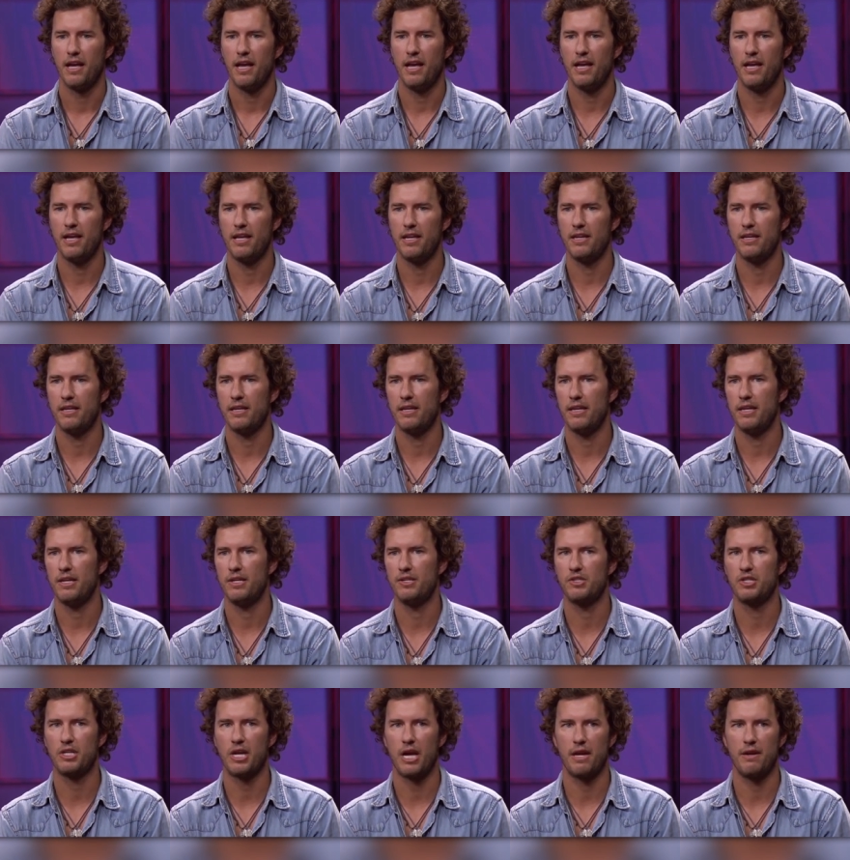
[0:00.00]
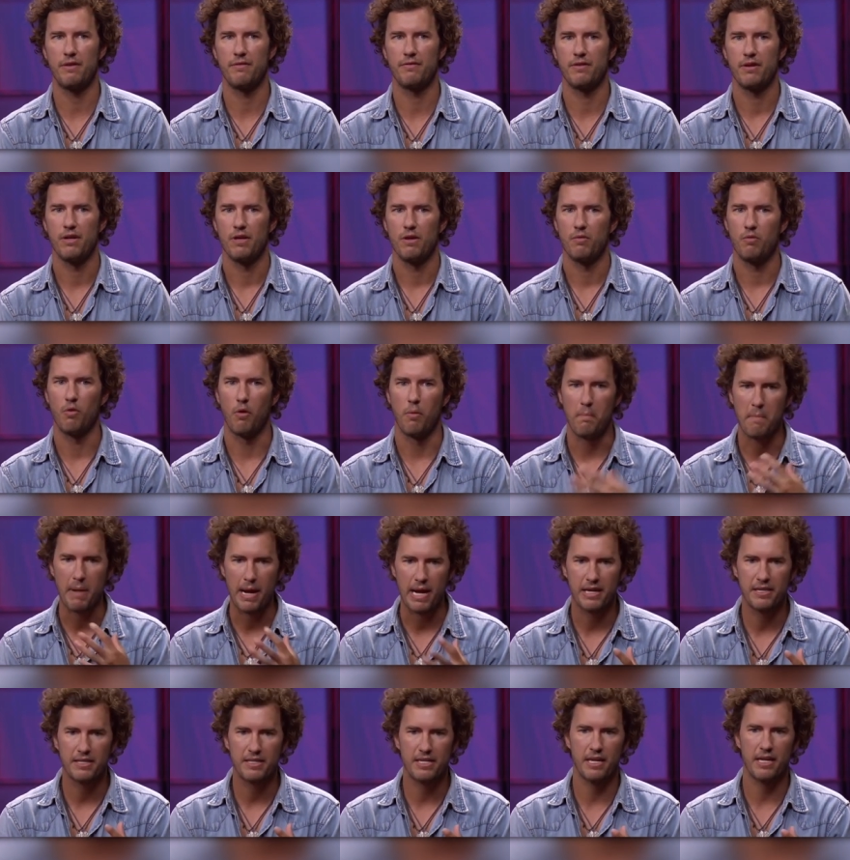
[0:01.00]
And is kind of
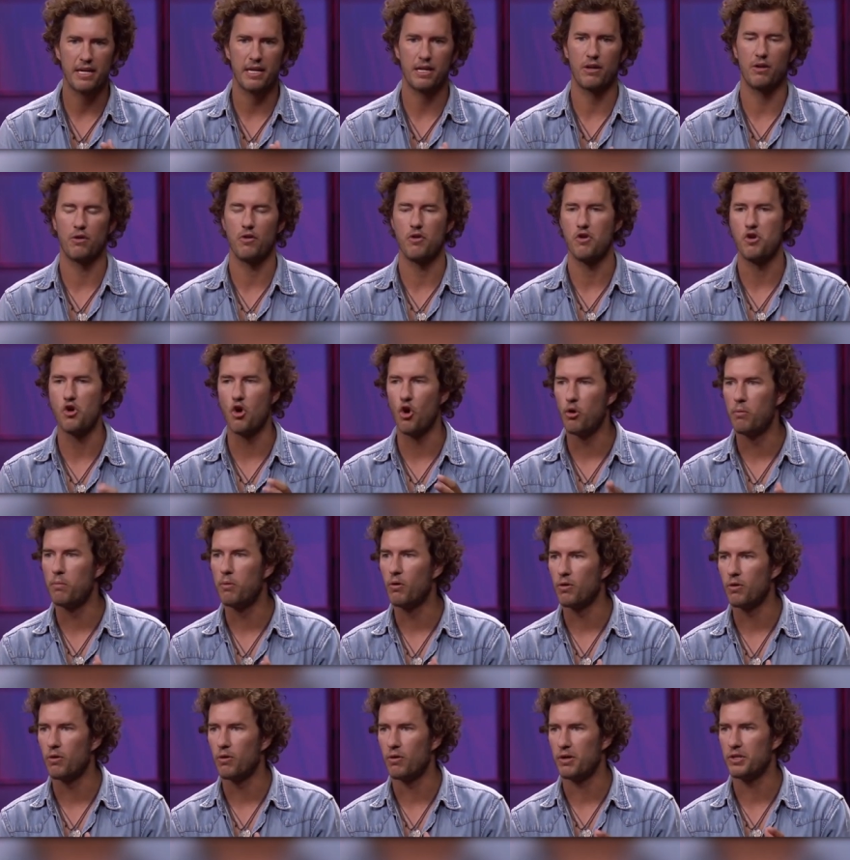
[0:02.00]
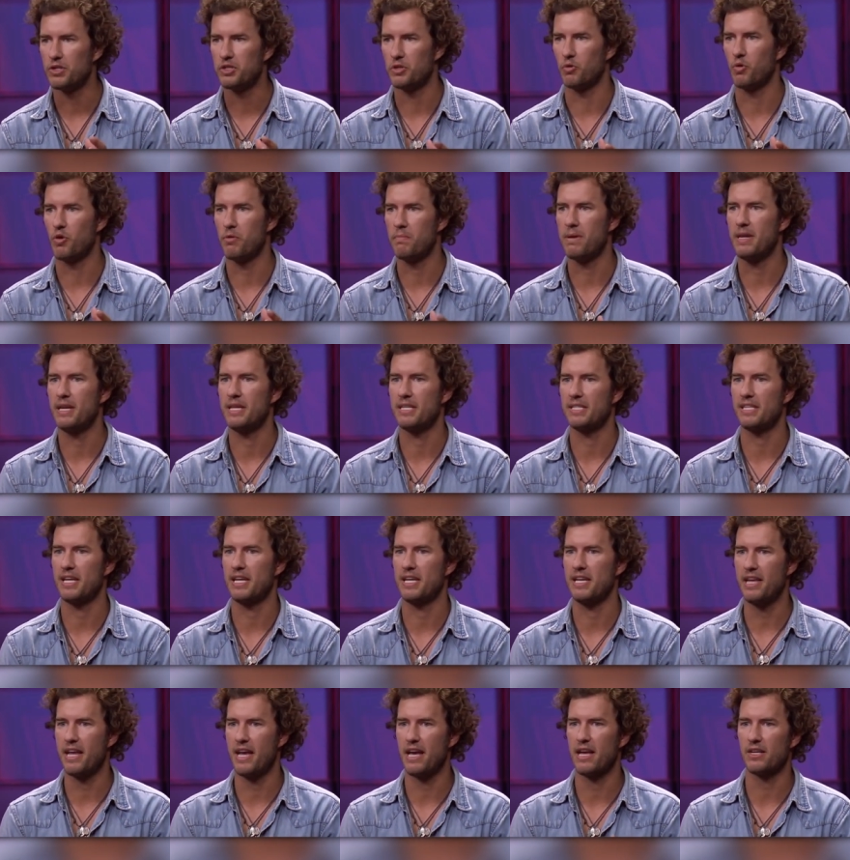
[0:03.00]
romantic or noble as it would be to
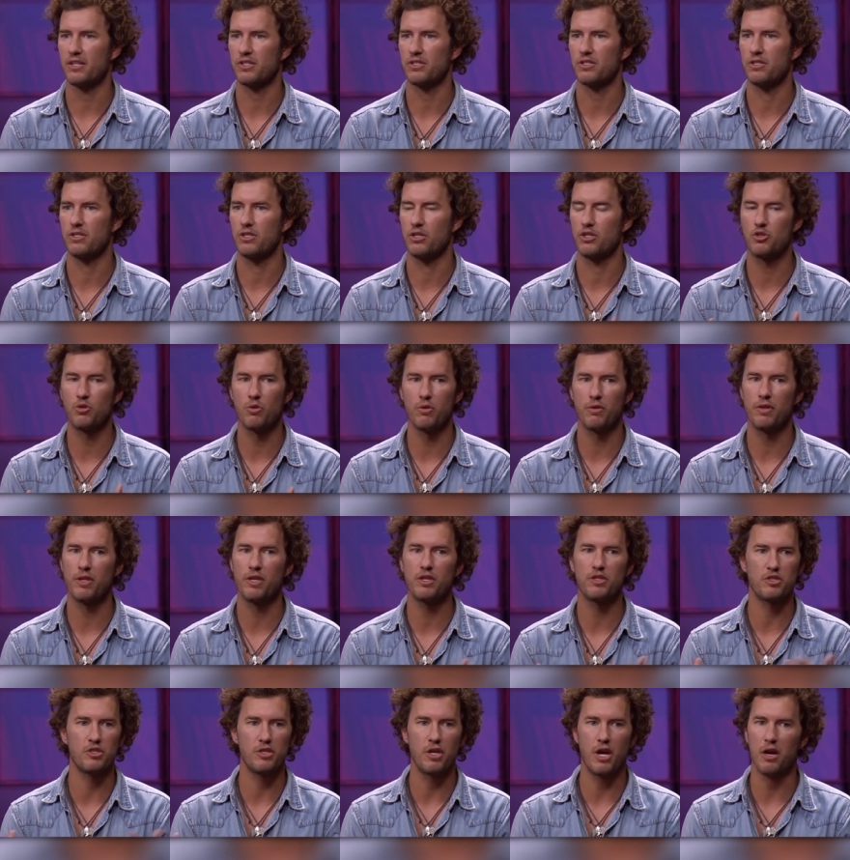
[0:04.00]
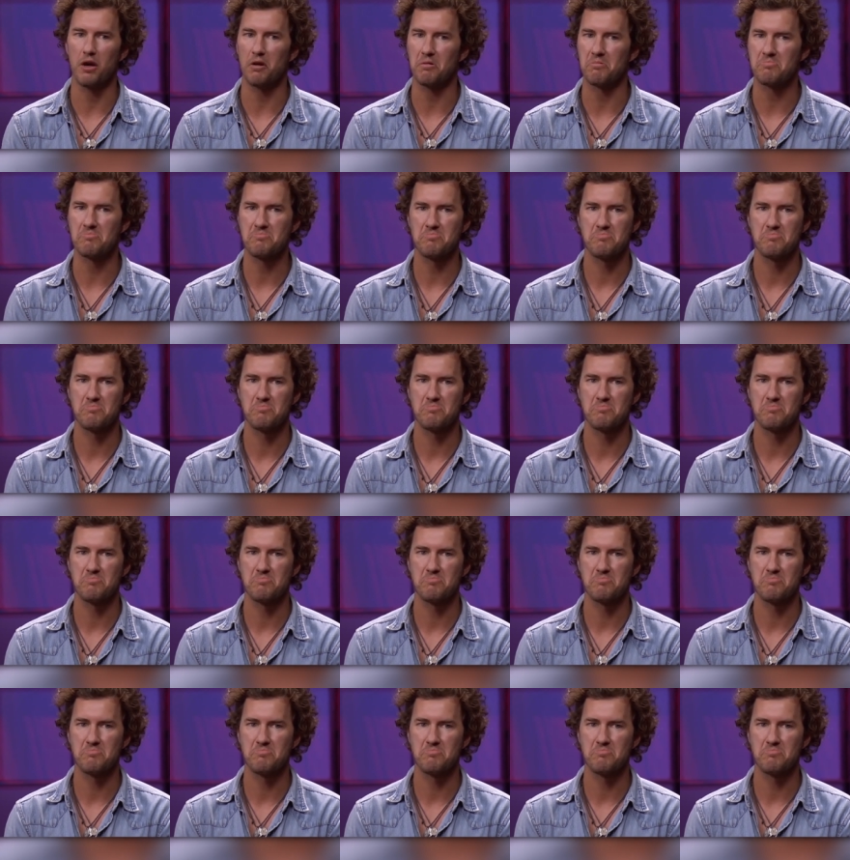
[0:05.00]
say yes. The truth is no.